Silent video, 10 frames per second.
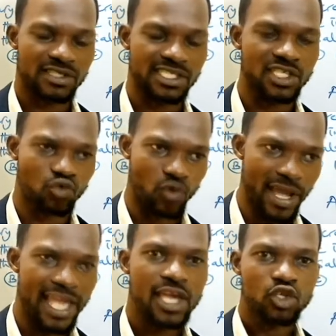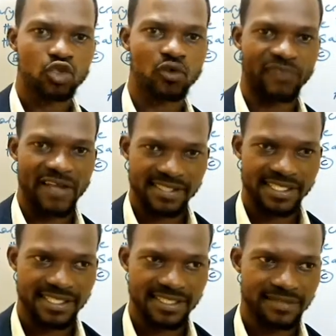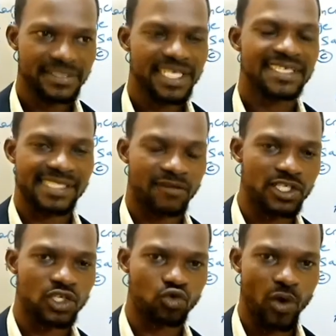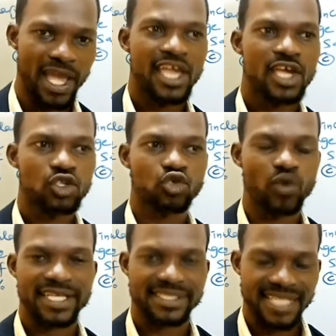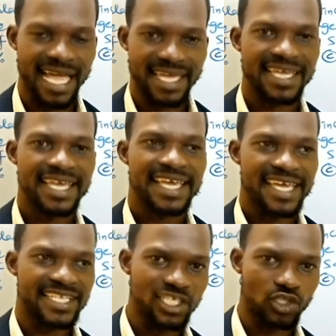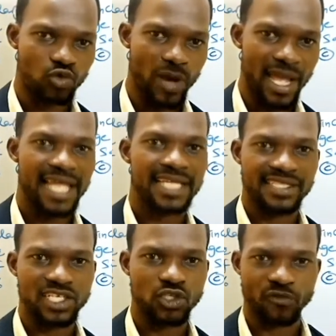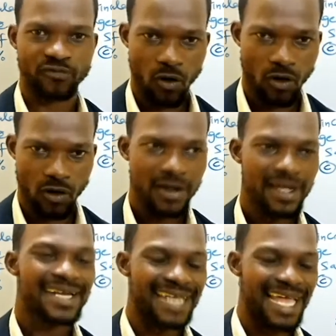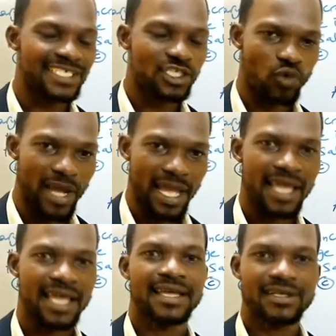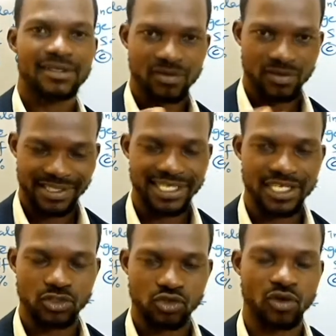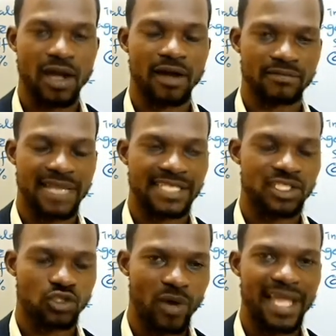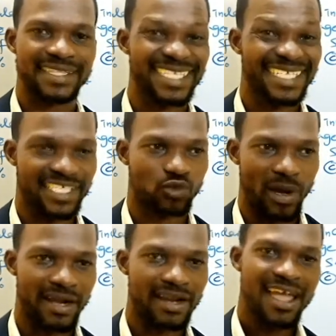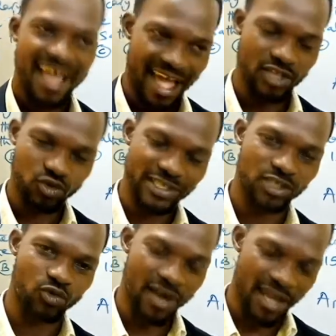square, 256. 17 square, 289. 18 square, 324. 19 square, 19 square, 361, and 20 square,